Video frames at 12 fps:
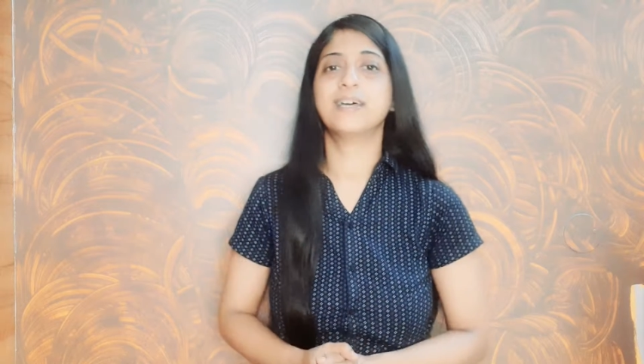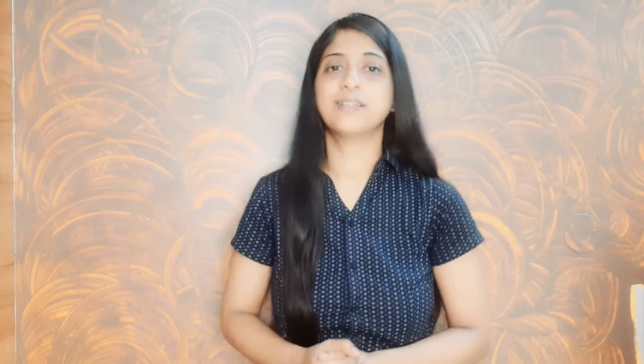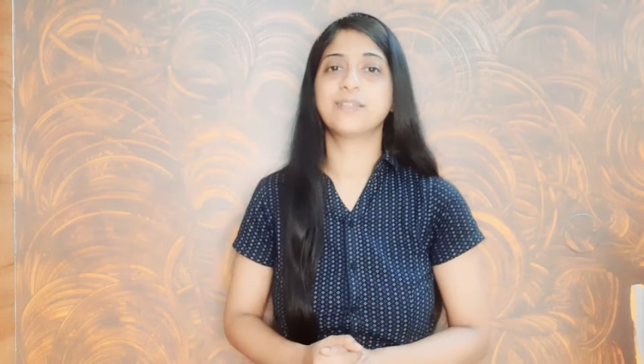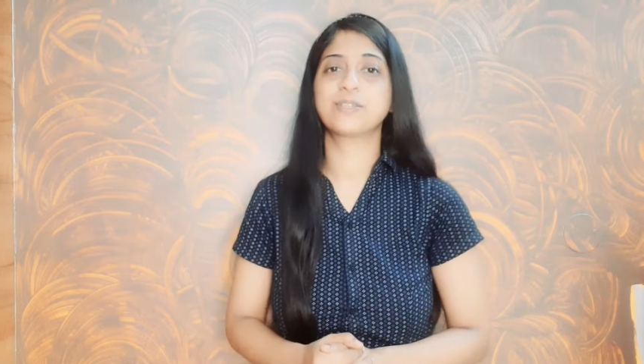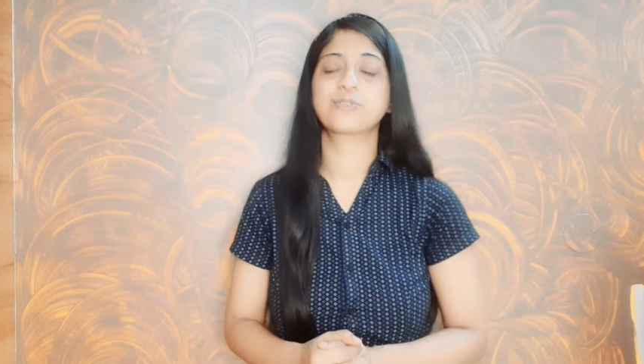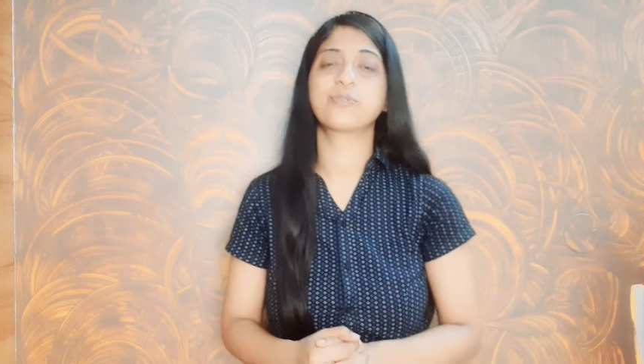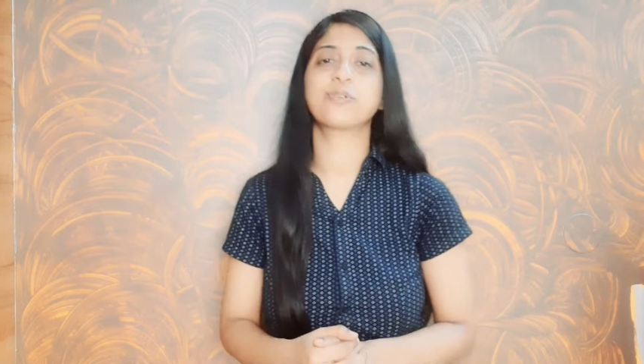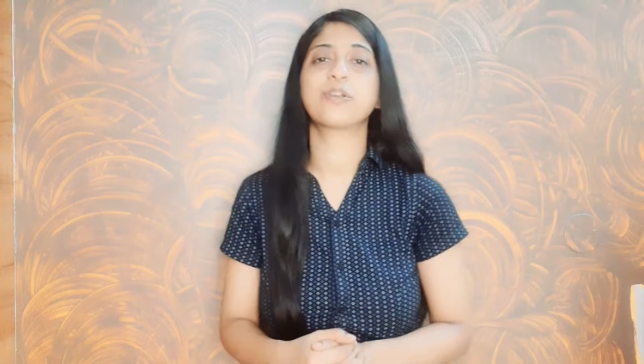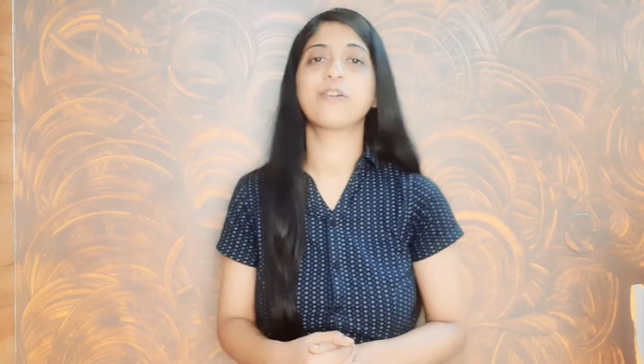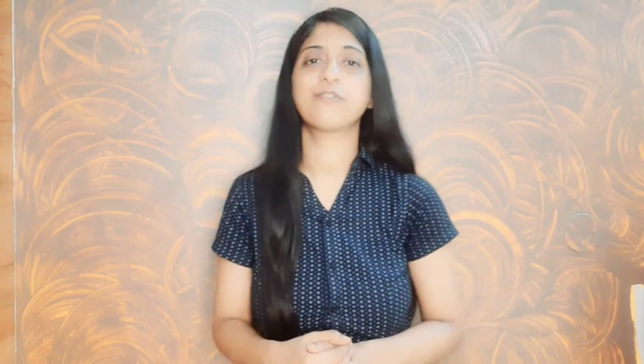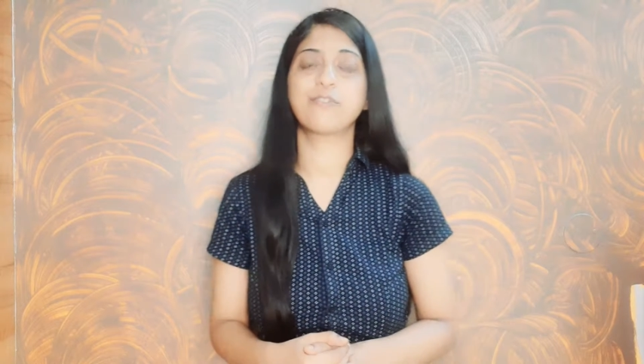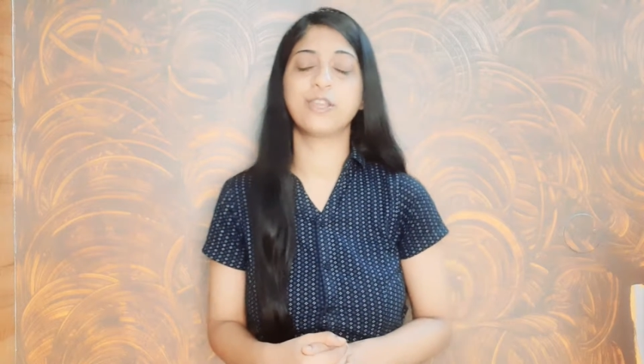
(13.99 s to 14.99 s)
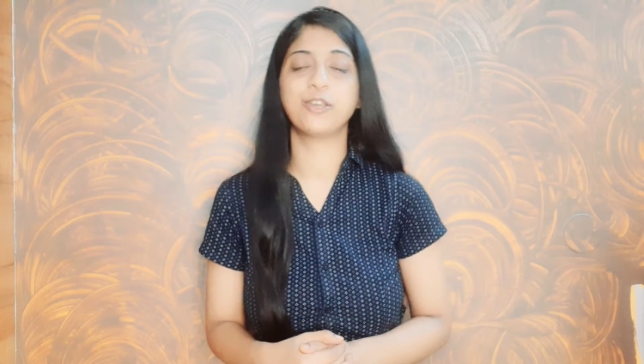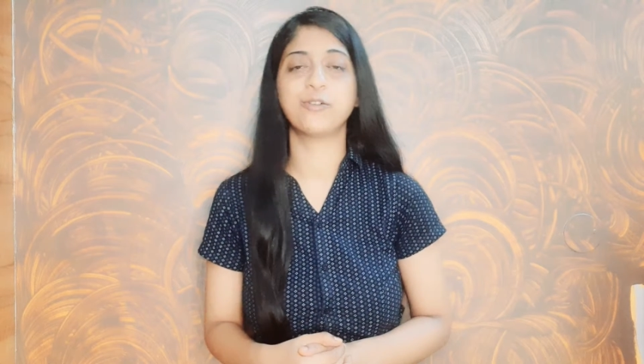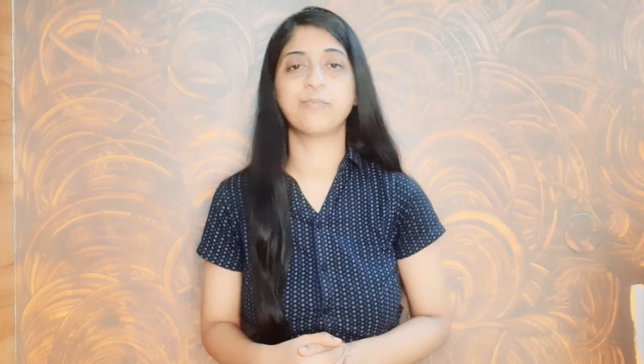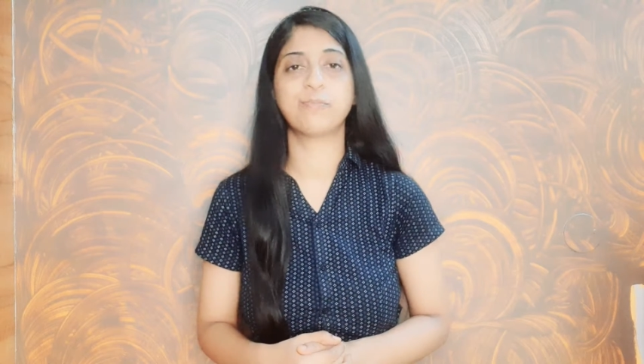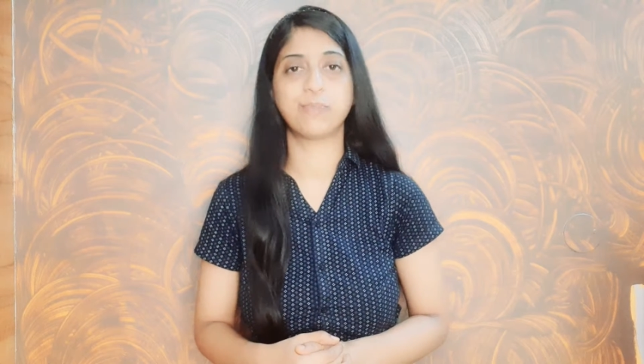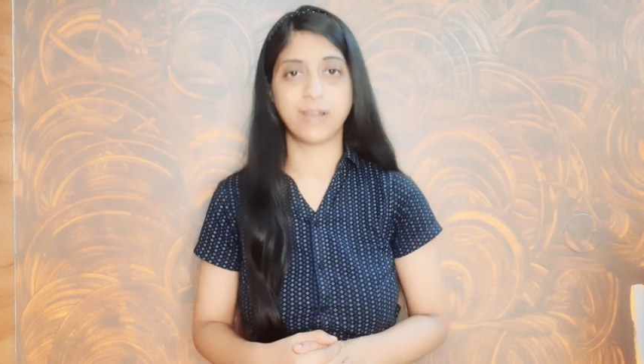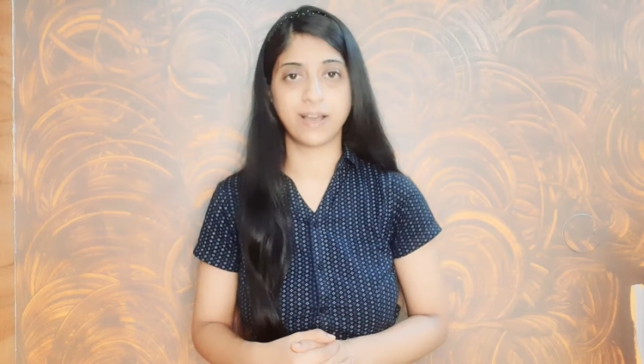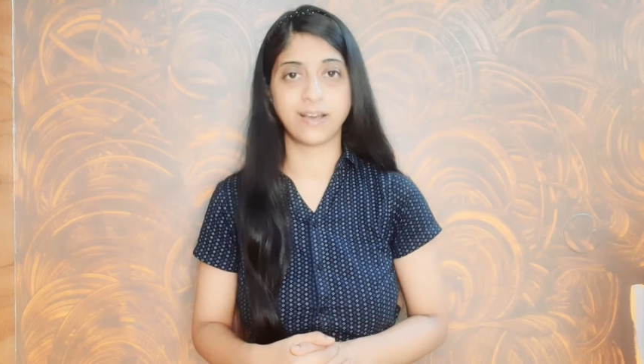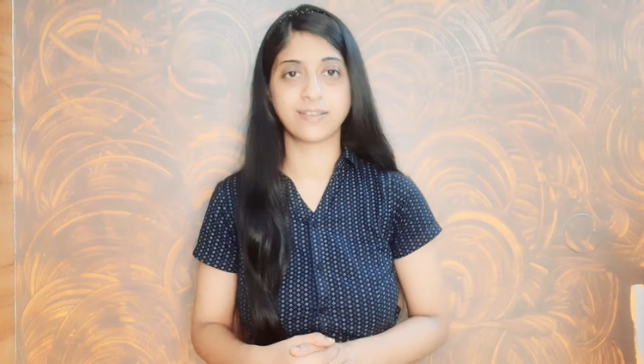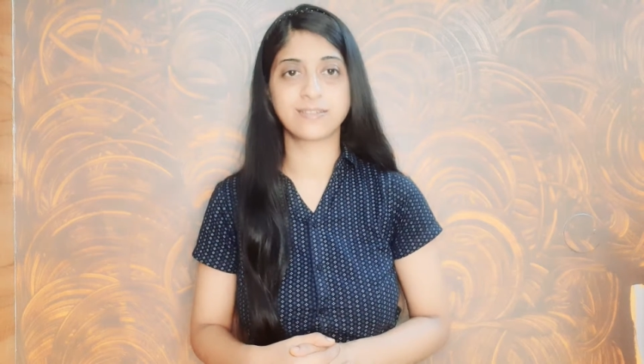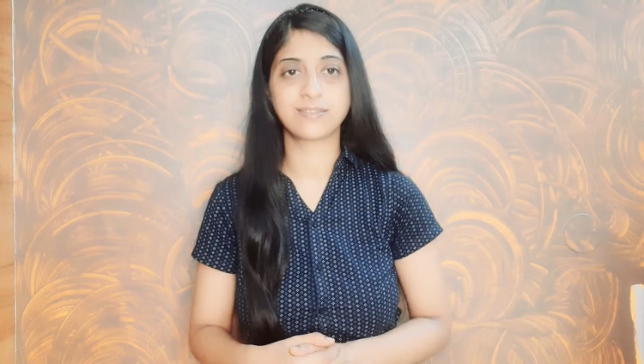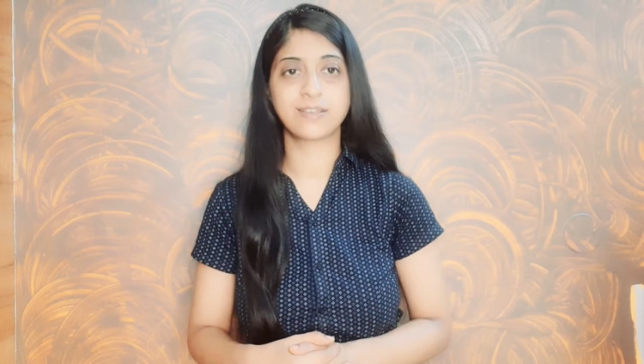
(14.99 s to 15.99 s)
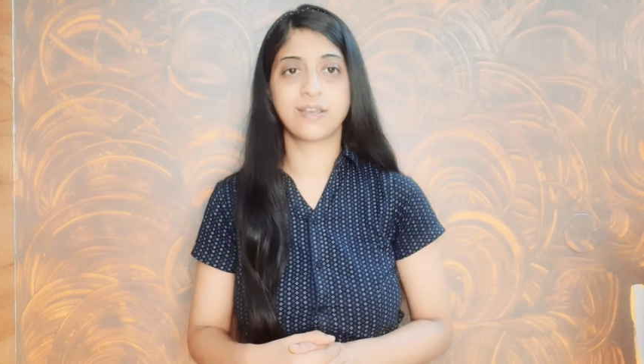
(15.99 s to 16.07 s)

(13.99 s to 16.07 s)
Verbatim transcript: the story of leo plass